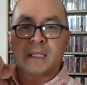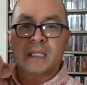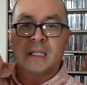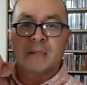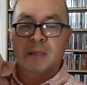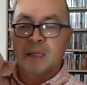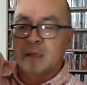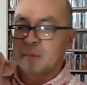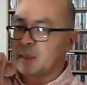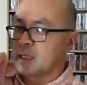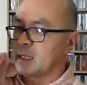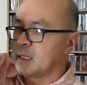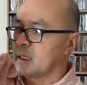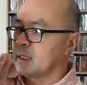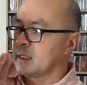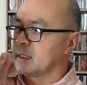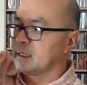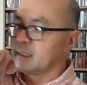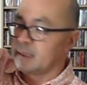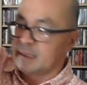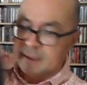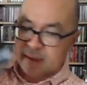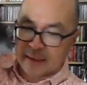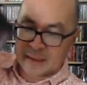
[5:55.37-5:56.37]
blah, blah, blah.
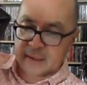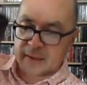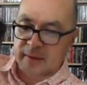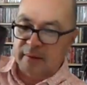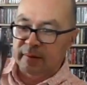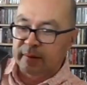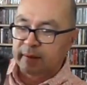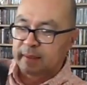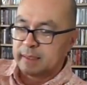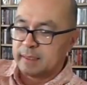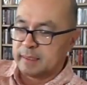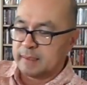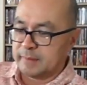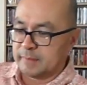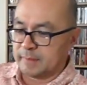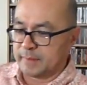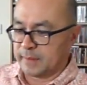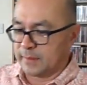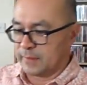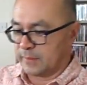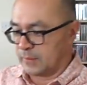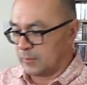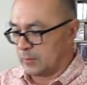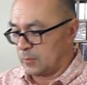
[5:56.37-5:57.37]
There you go. Yeah,
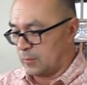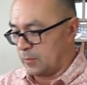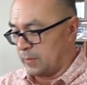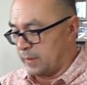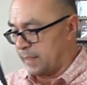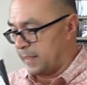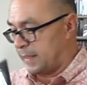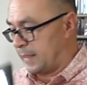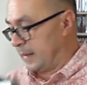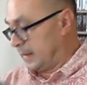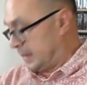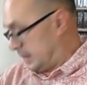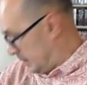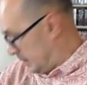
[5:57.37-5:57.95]
it's all there.